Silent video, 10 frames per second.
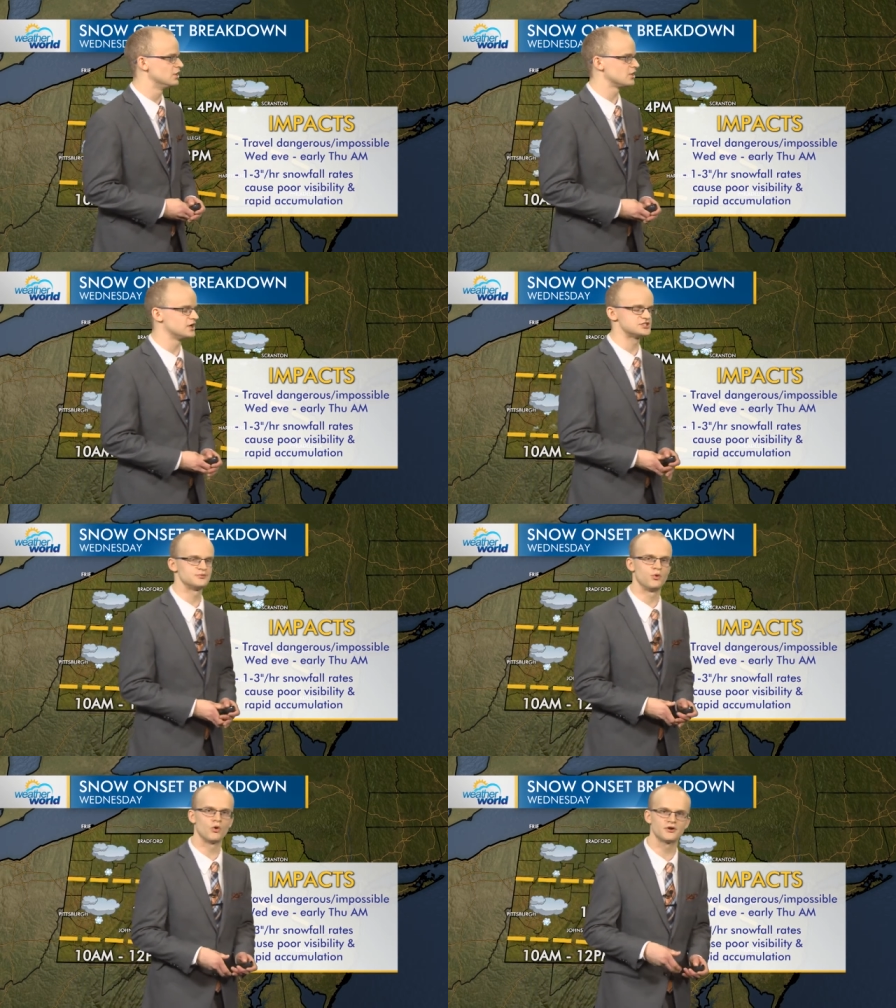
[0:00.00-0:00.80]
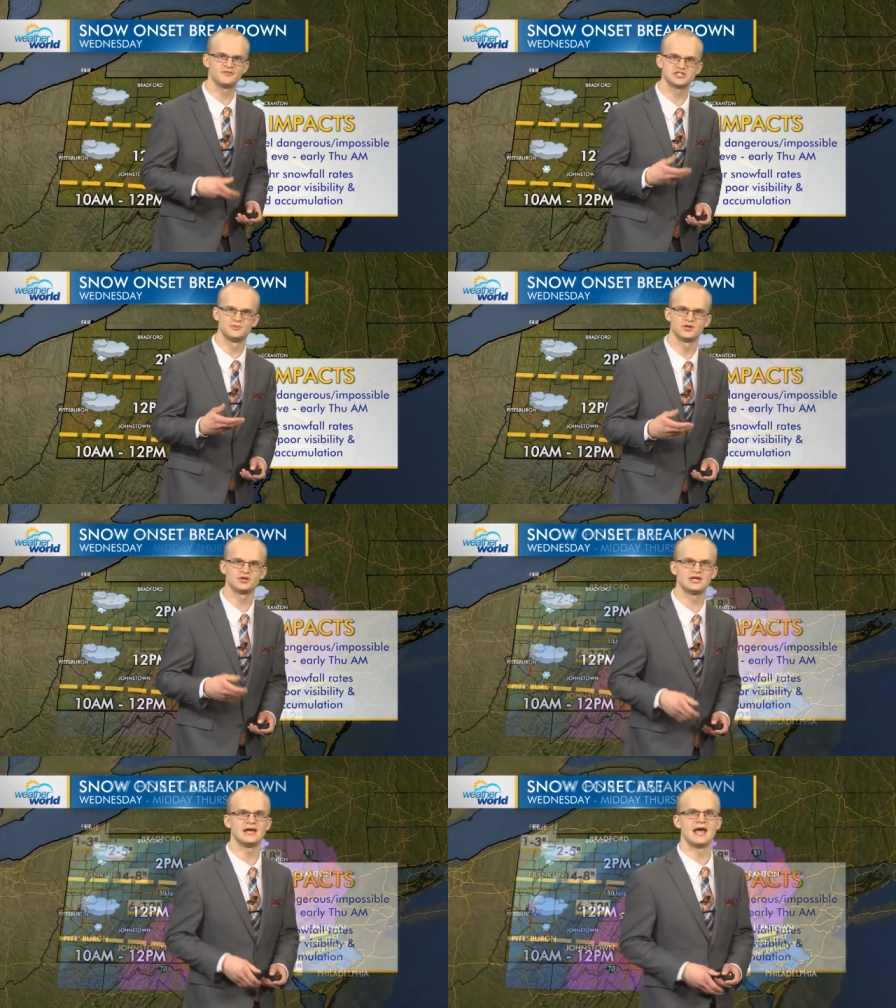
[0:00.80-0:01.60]
causing poor
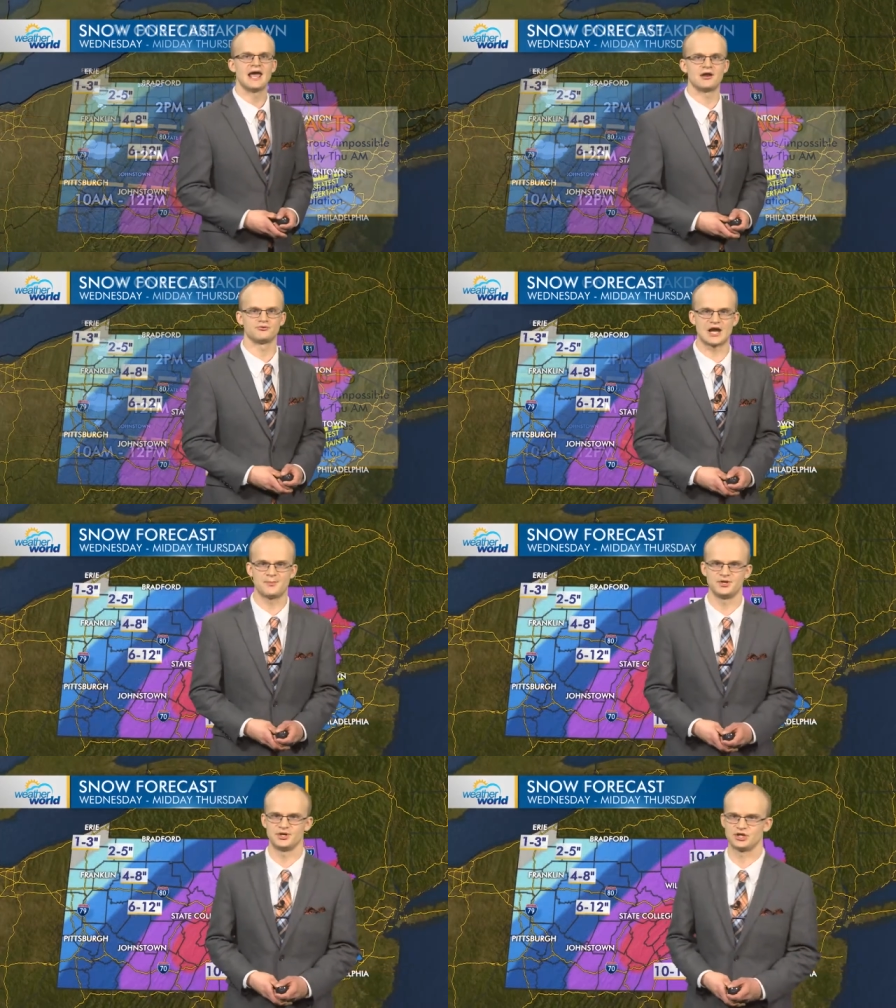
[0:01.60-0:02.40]
visibility and rapid